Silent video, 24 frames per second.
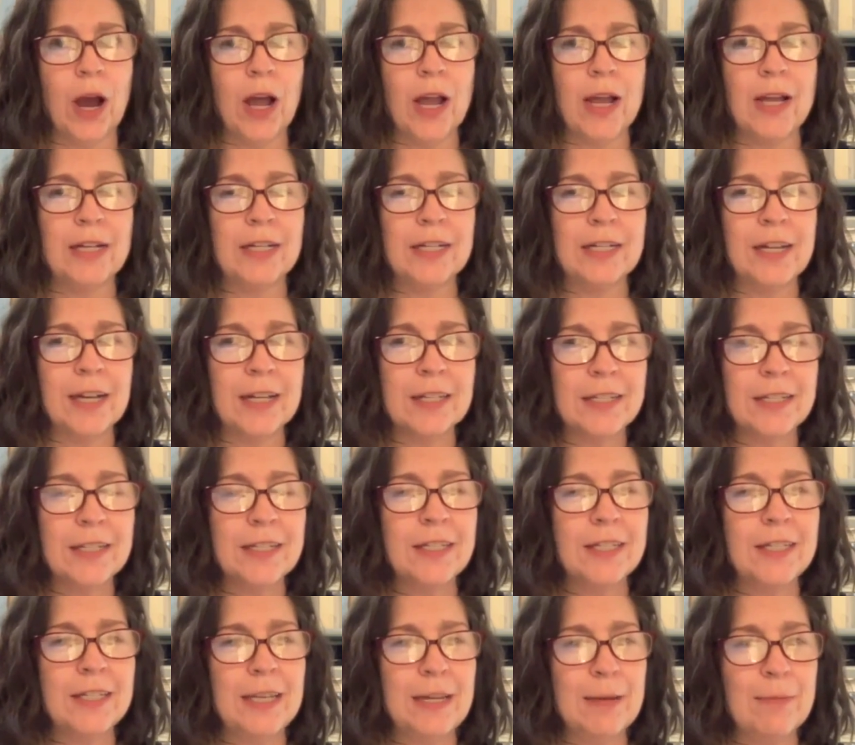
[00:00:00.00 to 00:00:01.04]
It doesn't
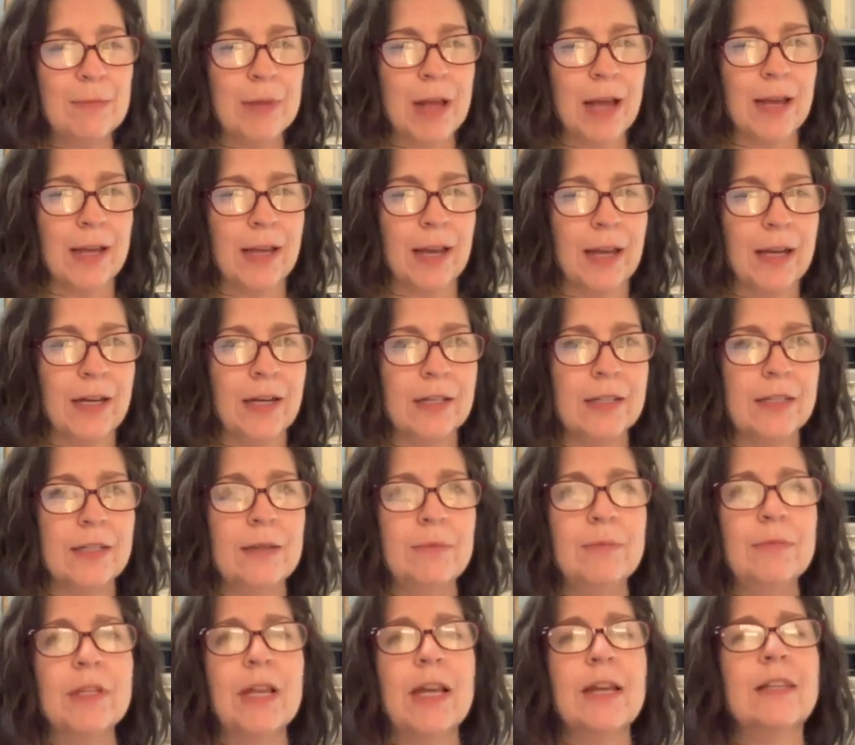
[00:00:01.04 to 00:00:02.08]
seem like it. It
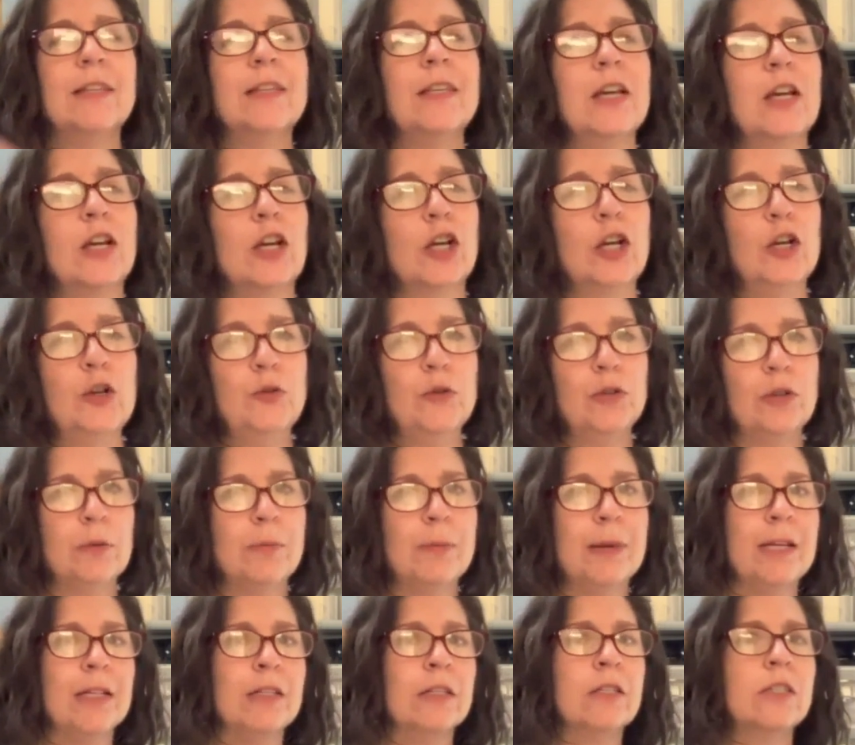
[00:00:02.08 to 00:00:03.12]
seems like the
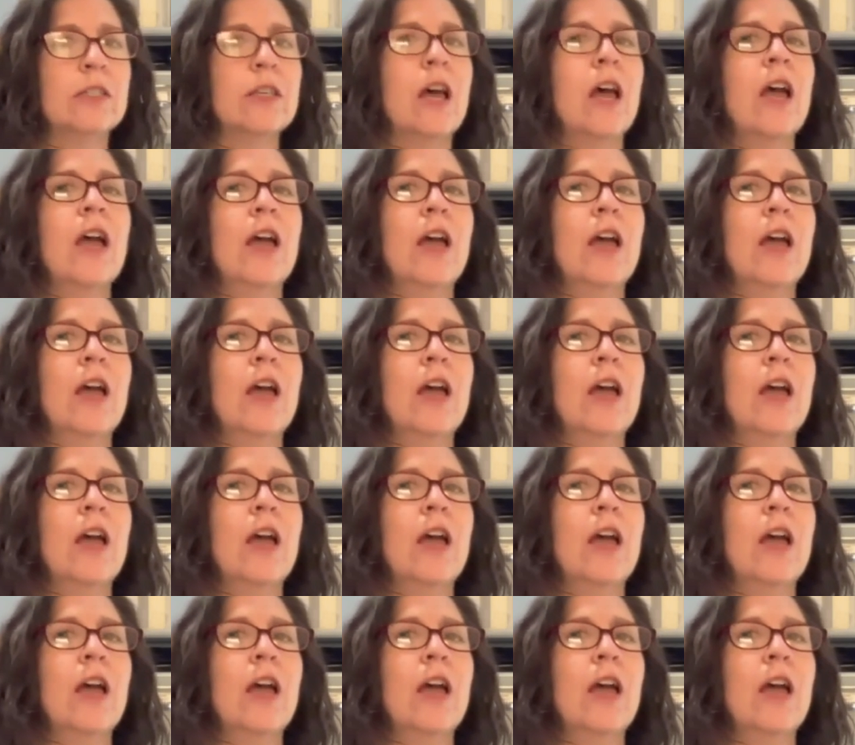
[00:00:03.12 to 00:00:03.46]
accoutrements